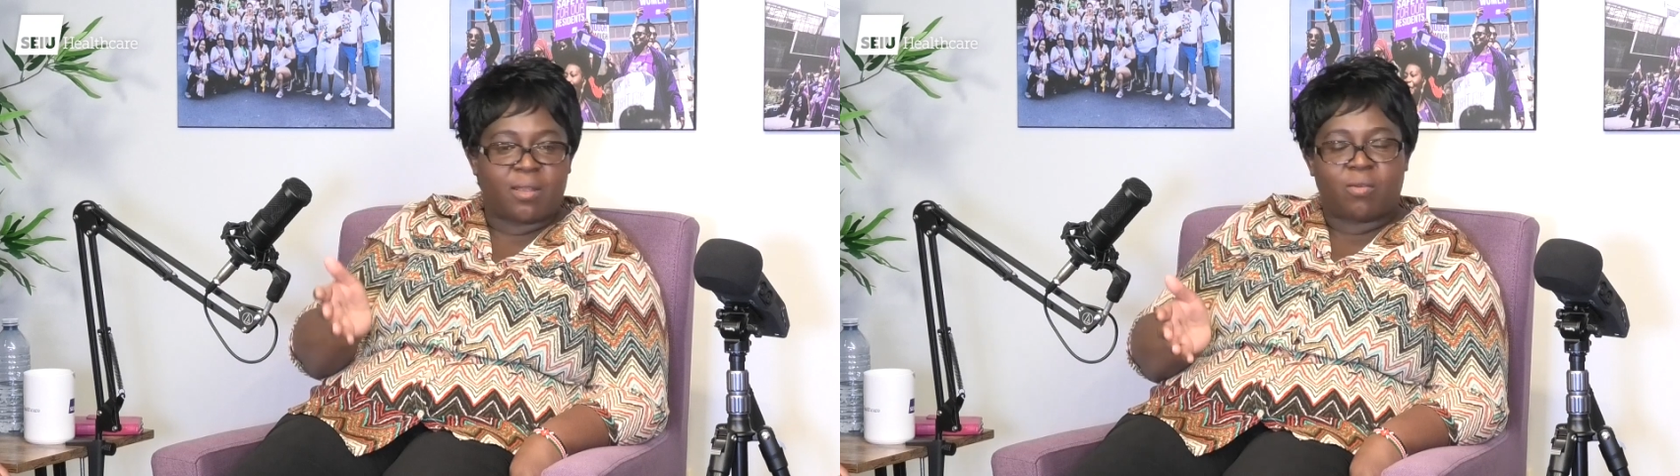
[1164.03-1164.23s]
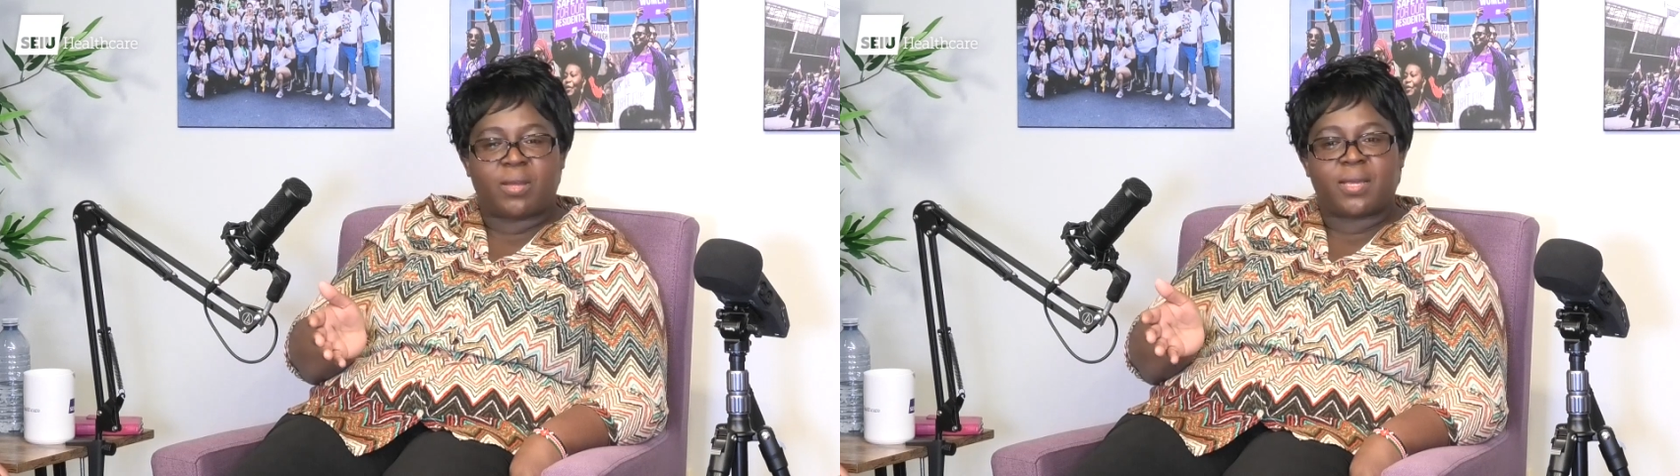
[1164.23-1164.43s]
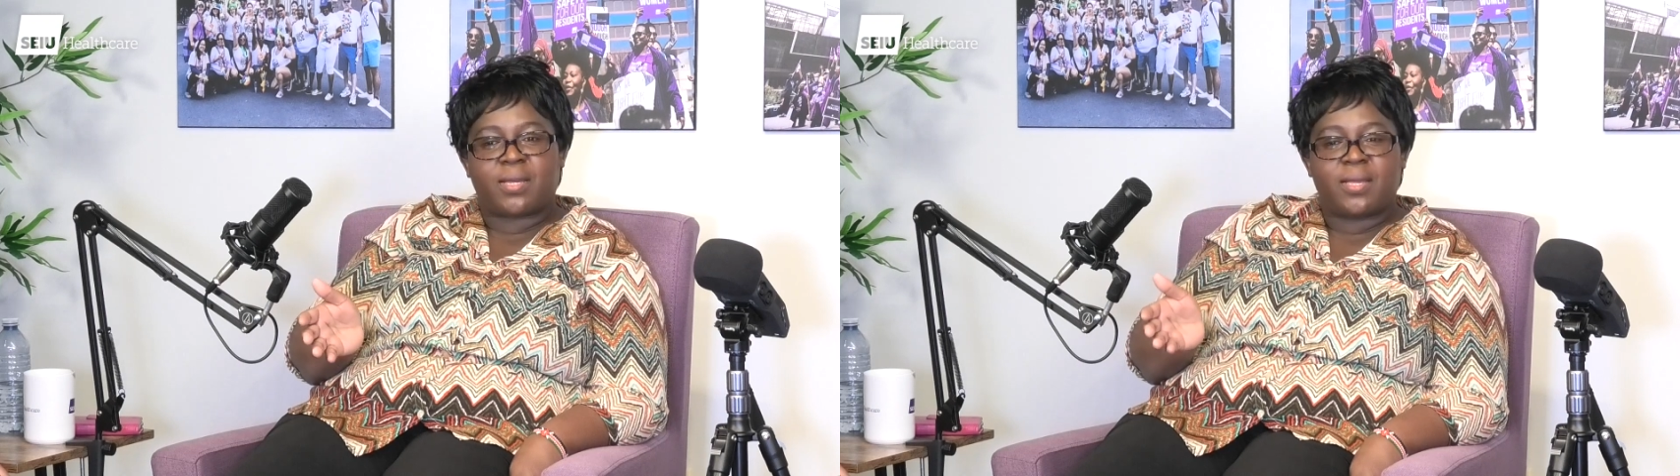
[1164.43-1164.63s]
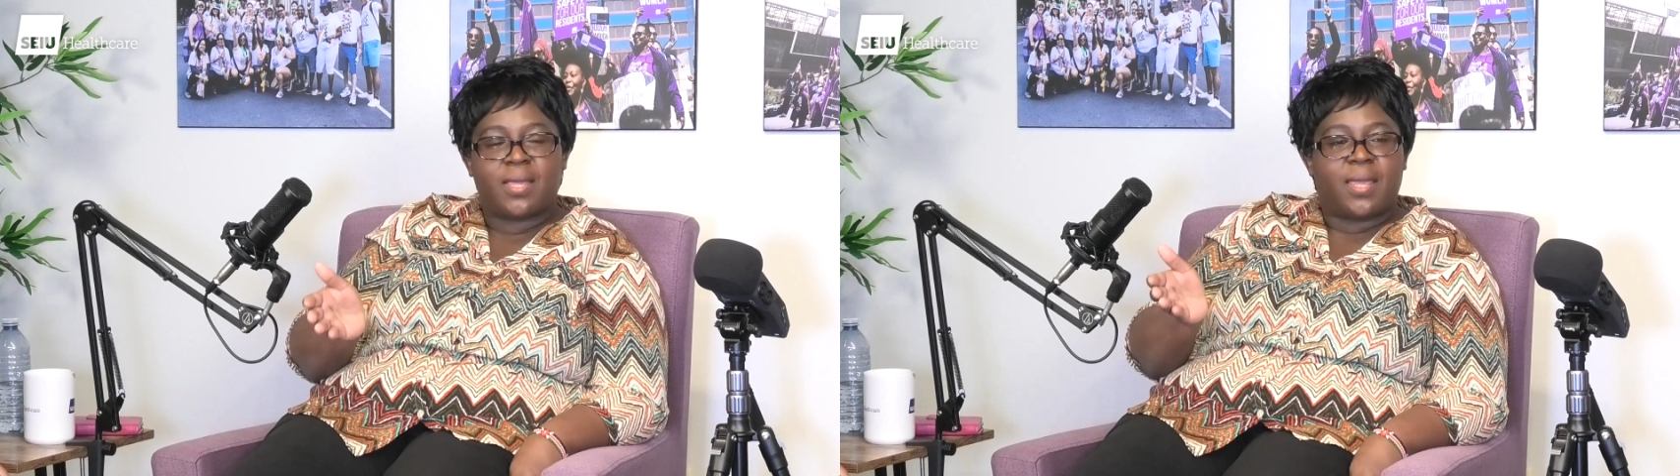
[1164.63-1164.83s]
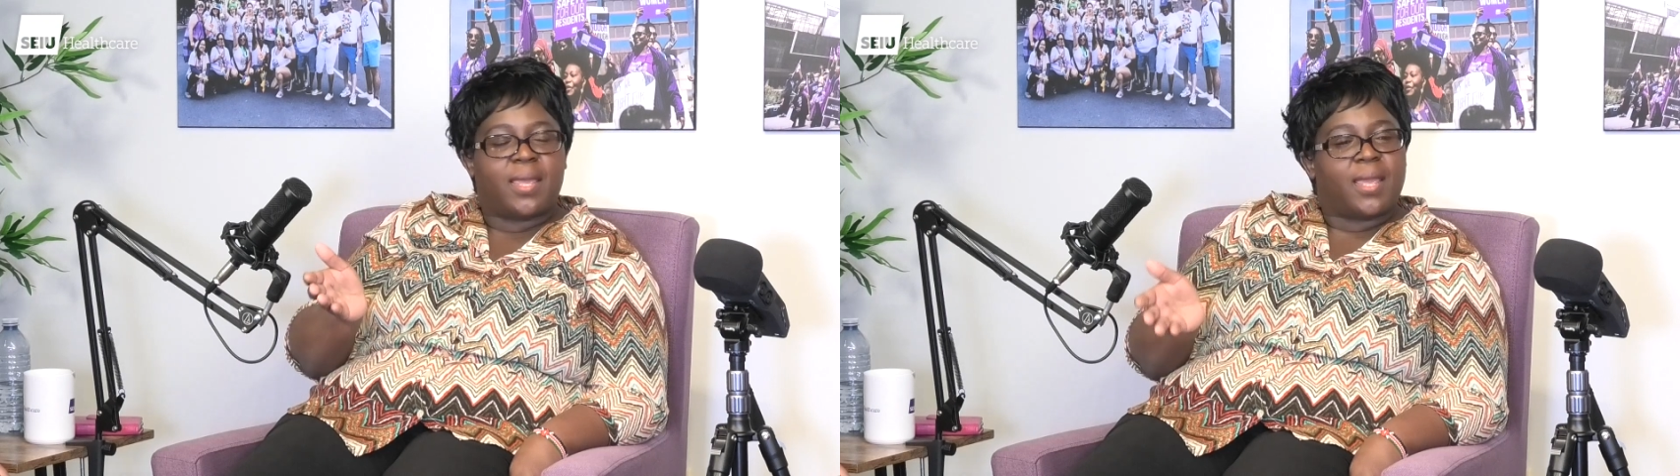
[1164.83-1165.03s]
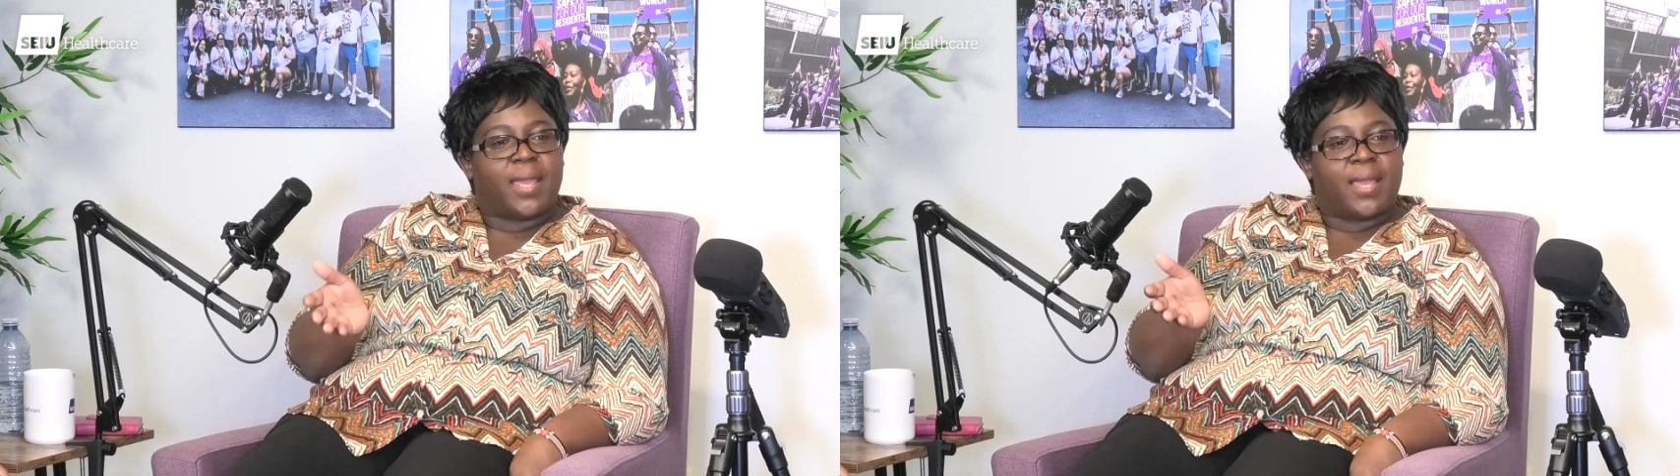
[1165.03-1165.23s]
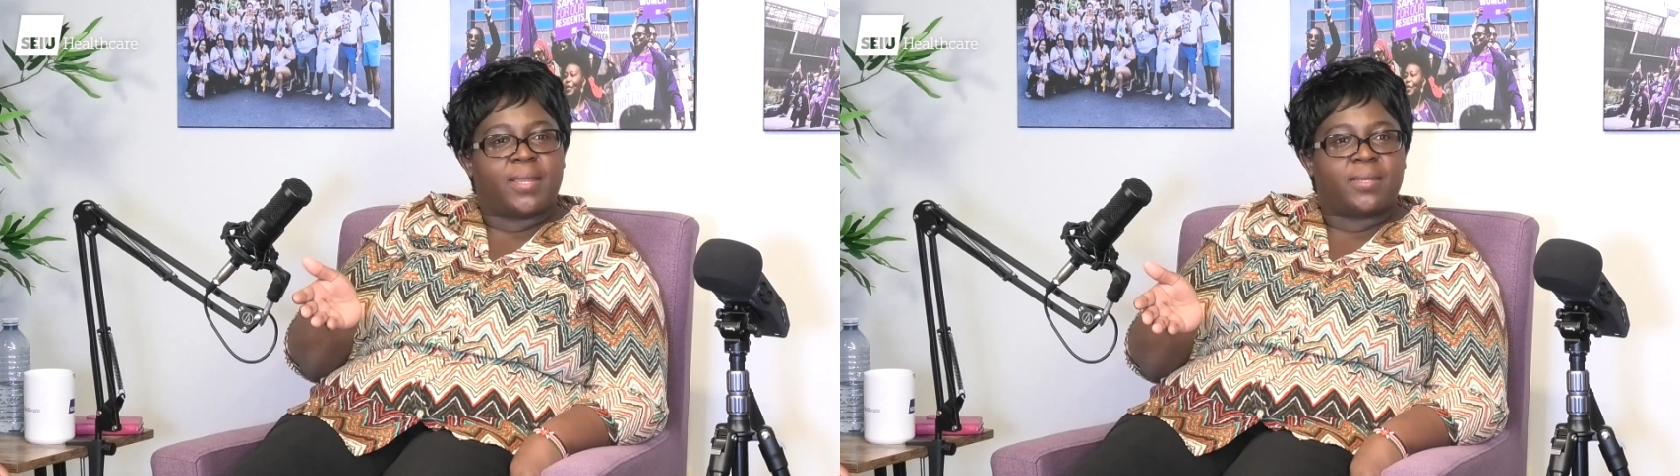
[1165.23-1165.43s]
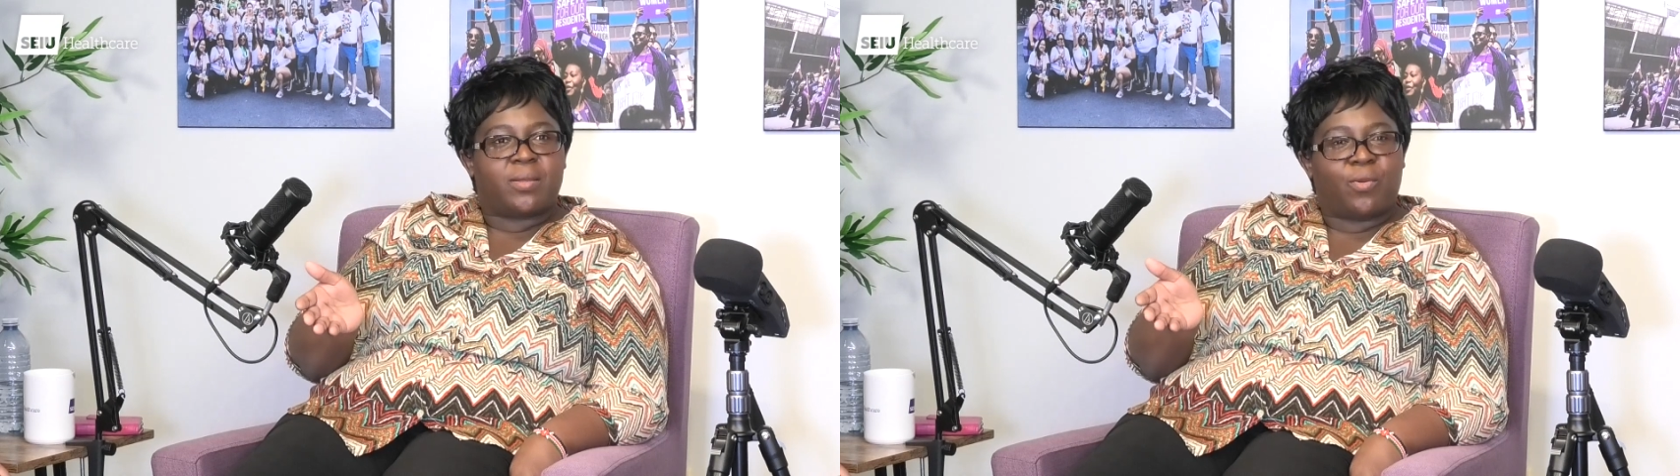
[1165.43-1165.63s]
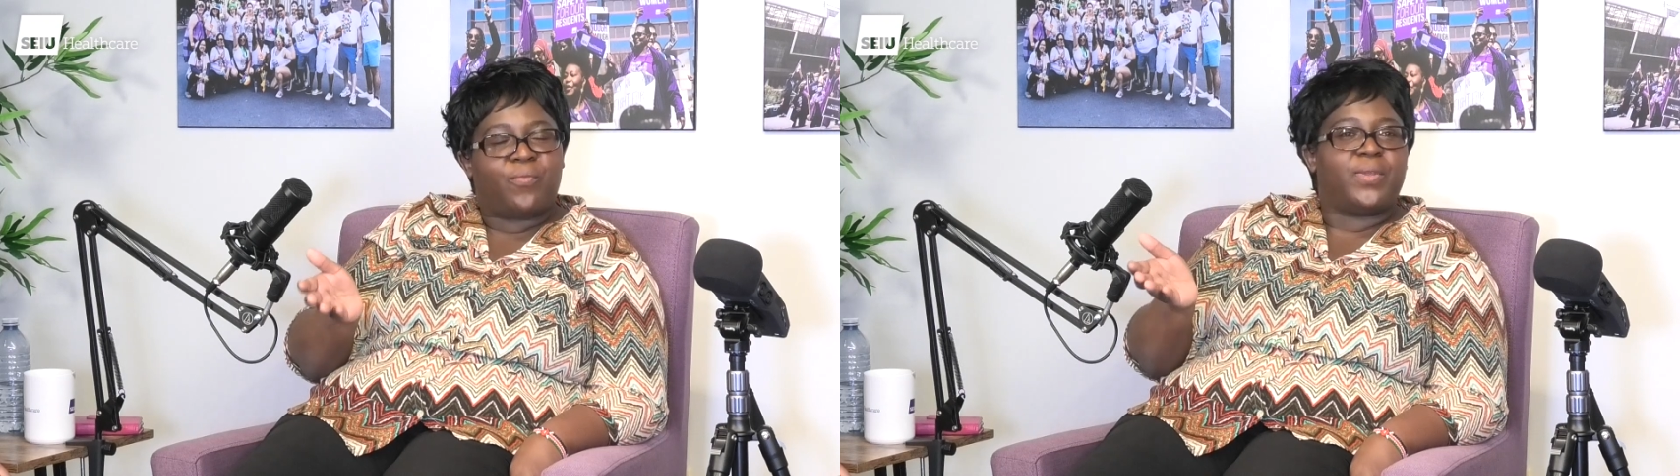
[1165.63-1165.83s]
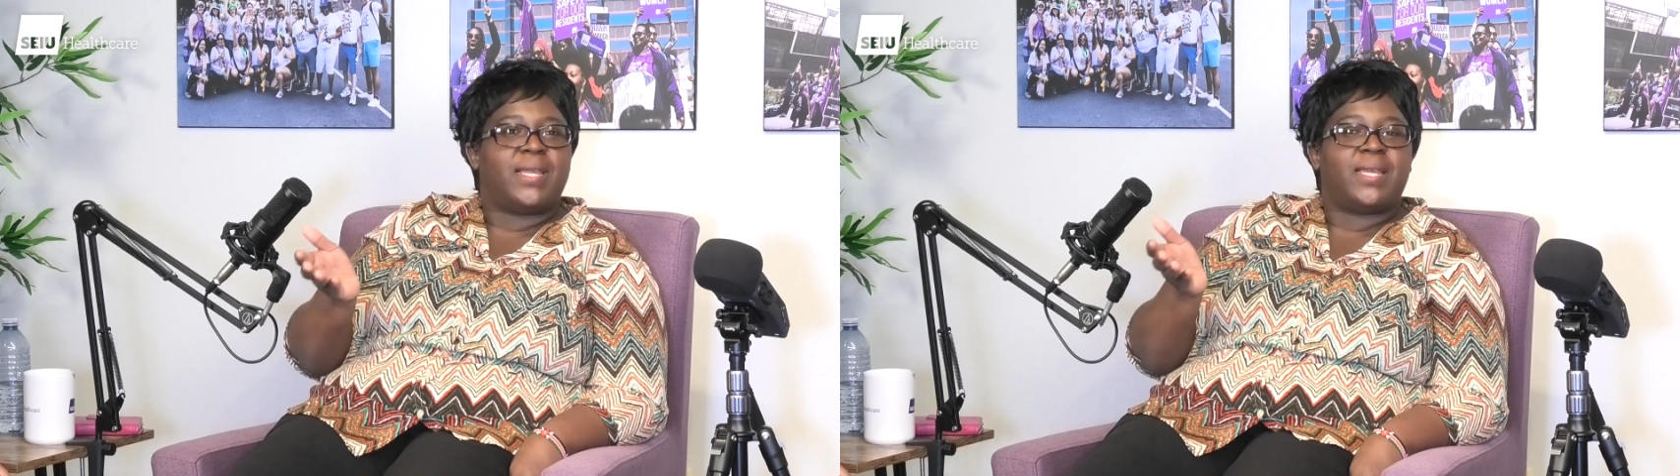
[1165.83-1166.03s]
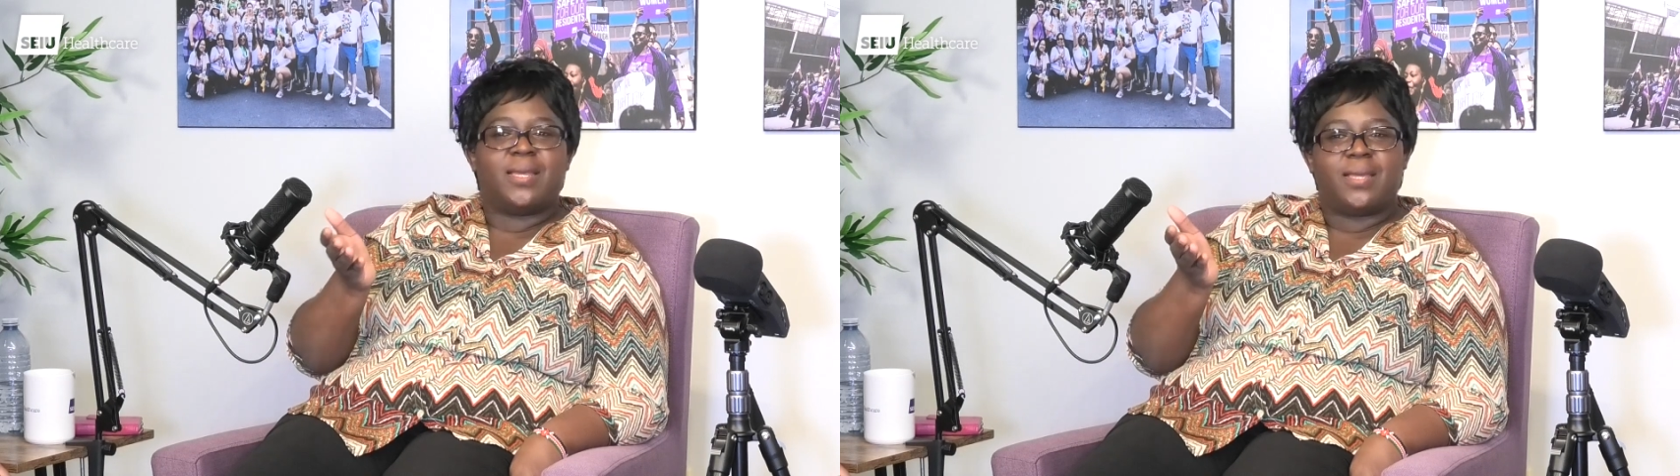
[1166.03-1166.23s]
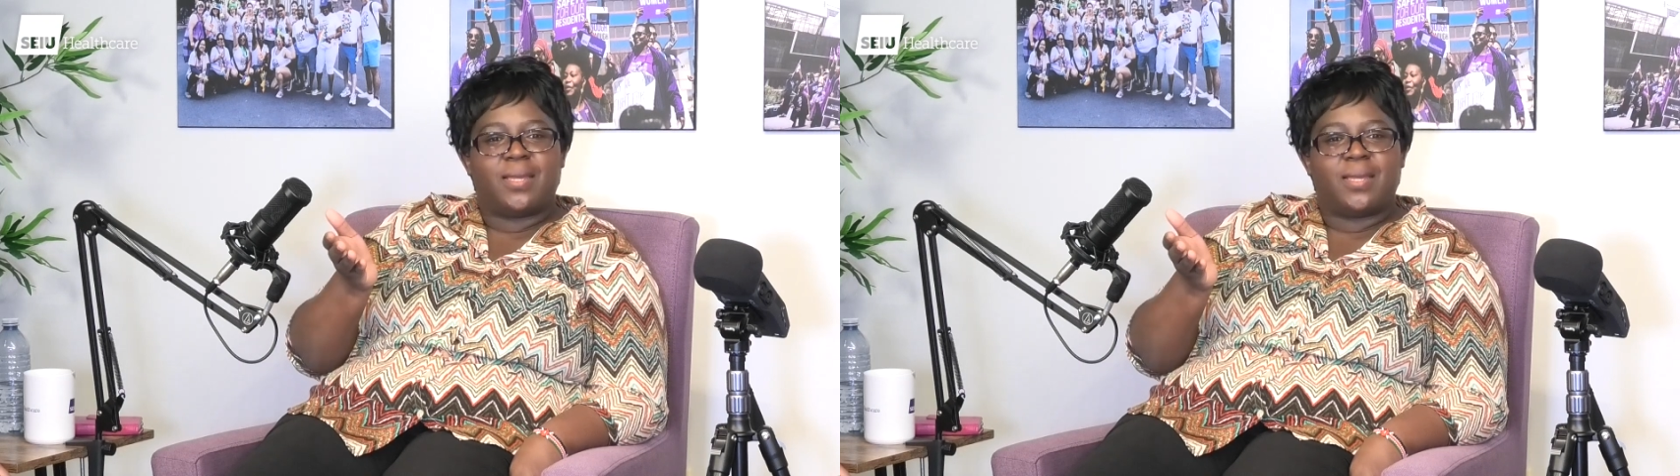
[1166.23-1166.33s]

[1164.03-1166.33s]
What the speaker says: longer and hopefully